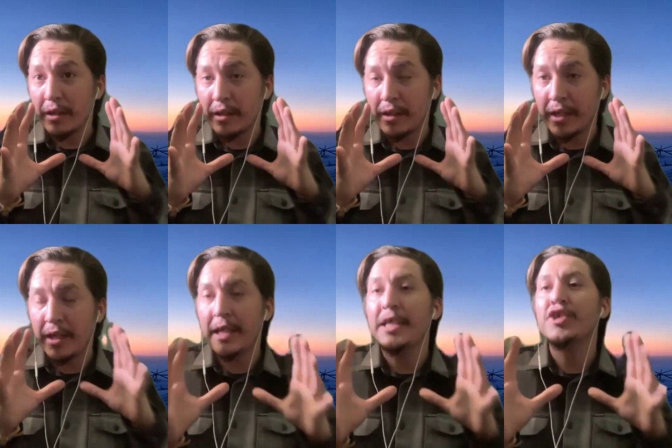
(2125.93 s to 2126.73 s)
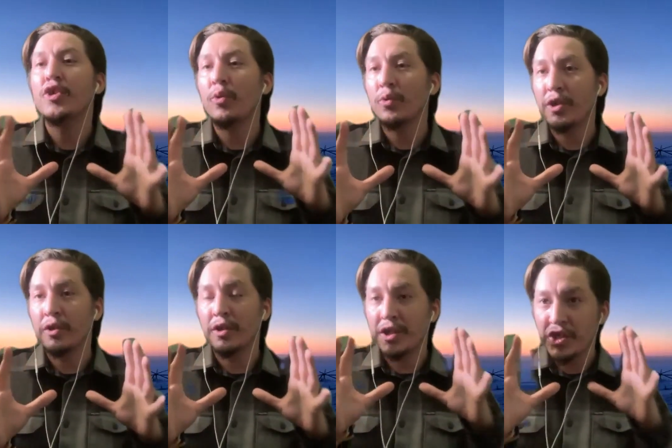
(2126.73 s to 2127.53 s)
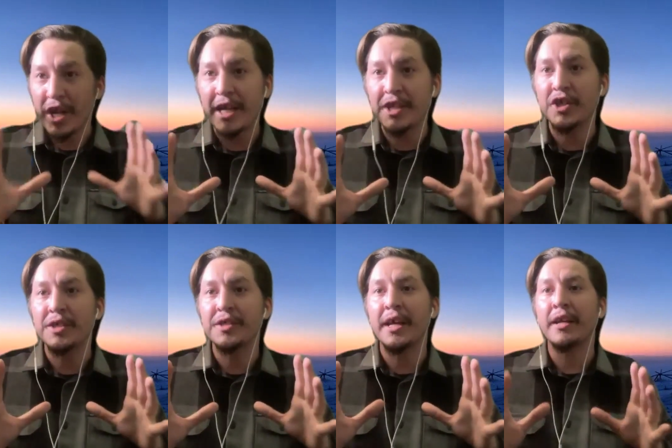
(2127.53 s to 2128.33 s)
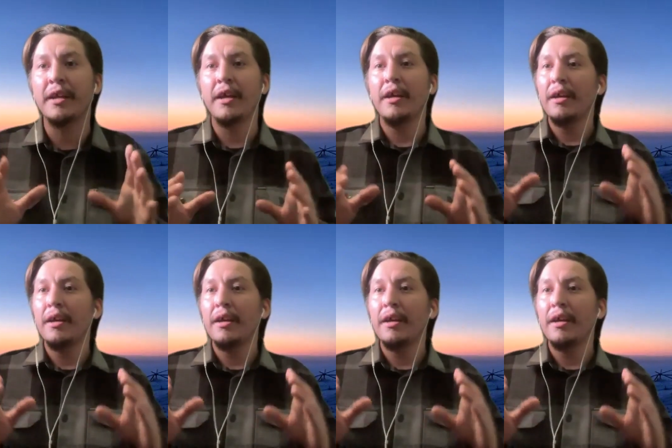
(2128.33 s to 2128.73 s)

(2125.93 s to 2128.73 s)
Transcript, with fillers: the keystone to, to change is that